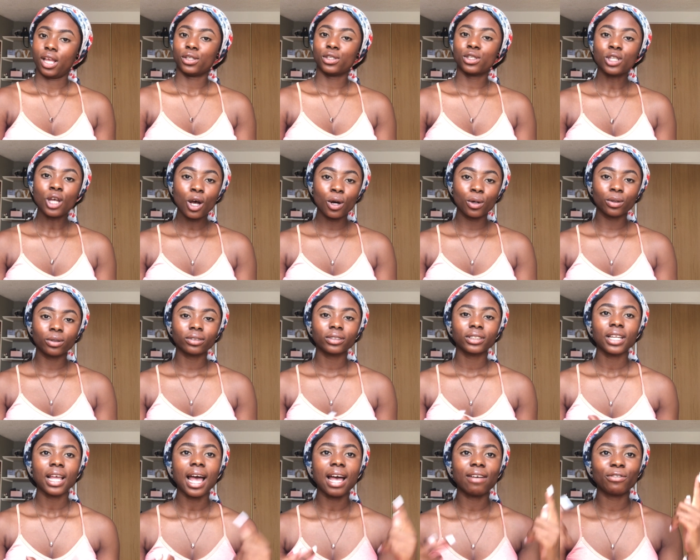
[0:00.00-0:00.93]
So
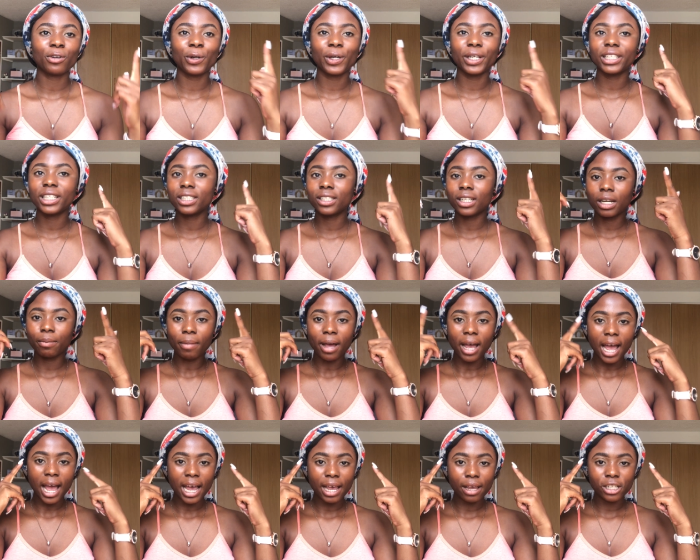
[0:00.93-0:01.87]
I've already done
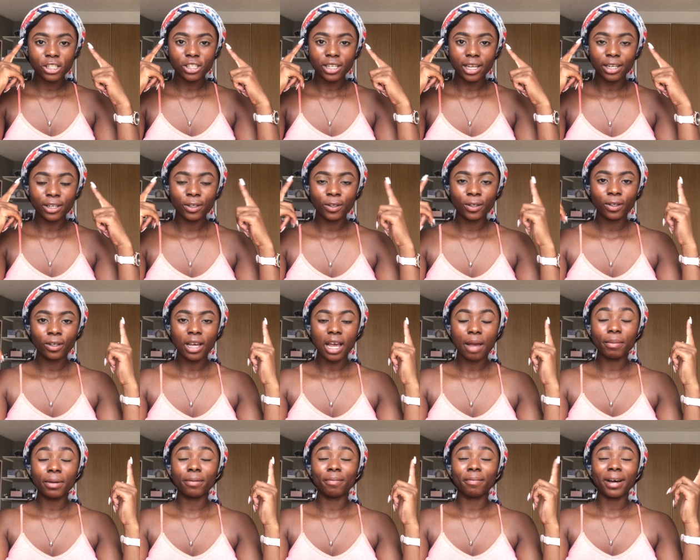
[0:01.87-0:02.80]
my eyeshadow,
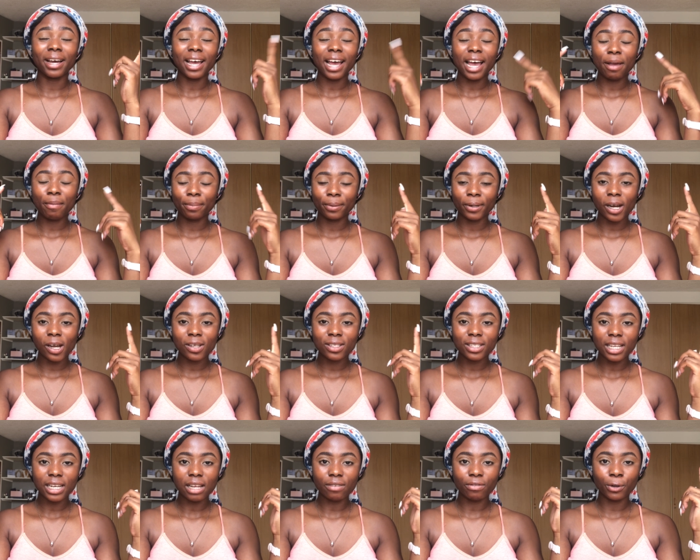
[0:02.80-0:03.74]
I mean my
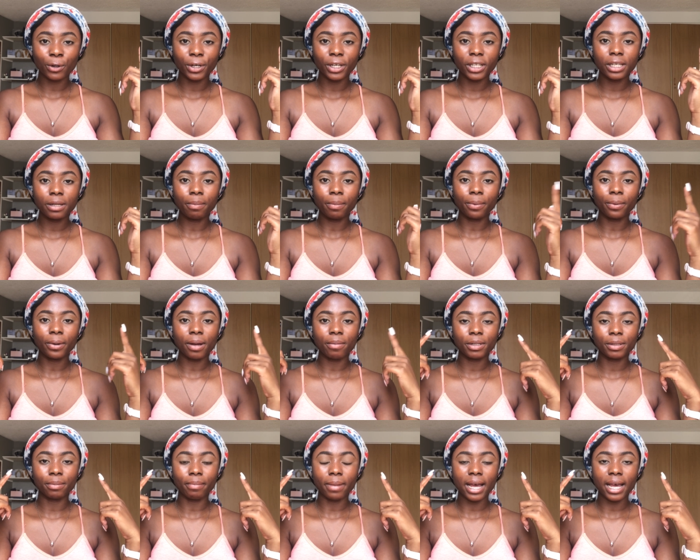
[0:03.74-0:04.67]
eyebrows and I've already
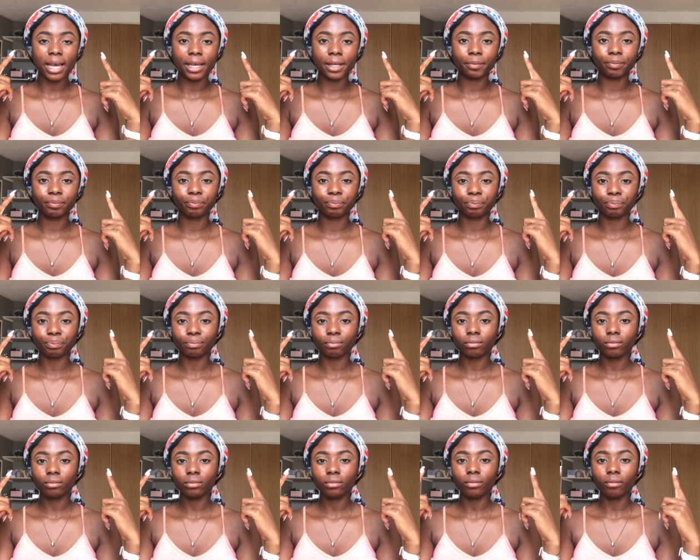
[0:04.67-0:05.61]
prepped my
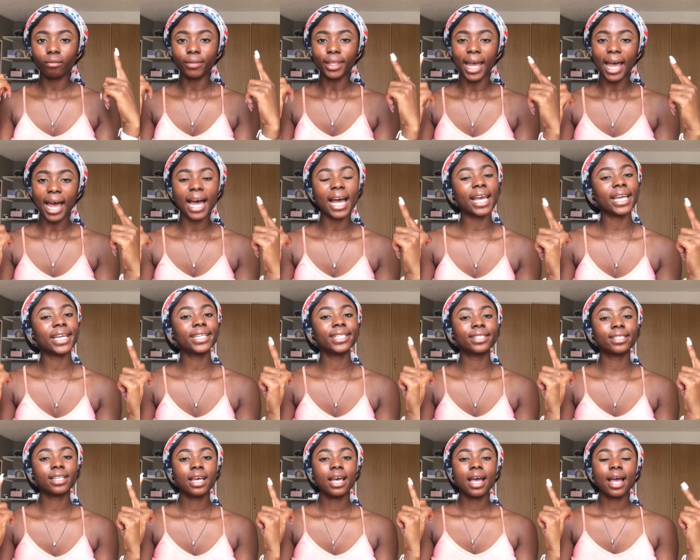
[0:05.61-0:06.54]

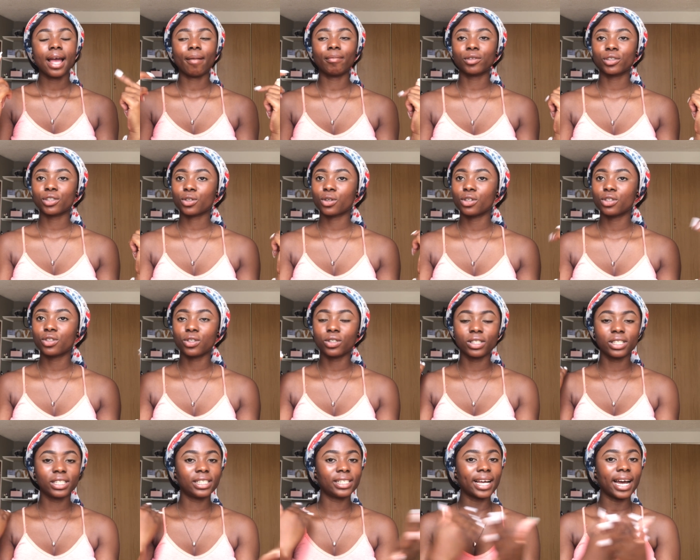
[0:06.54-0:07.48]
eyes. I'm just going
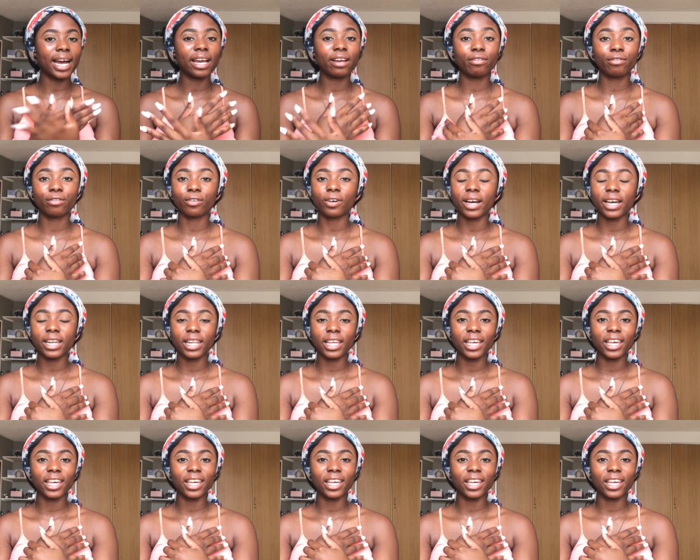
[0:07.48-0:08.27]
to dive right